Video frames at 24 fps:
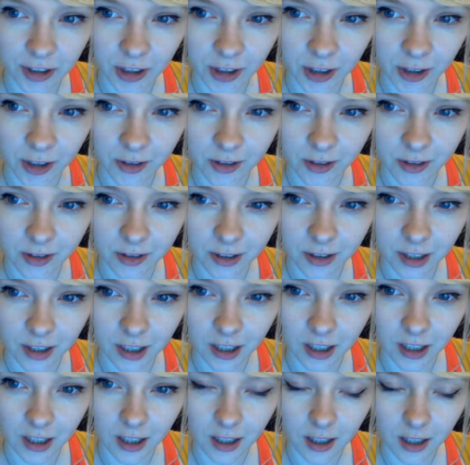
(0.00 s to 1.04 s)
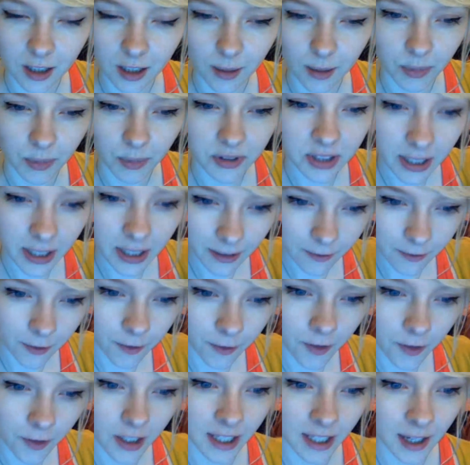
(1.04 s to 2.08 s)
2. It's taking for
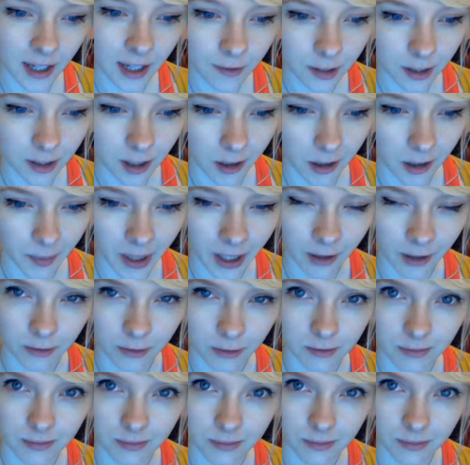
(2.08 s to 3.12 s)
fucking ever to come out.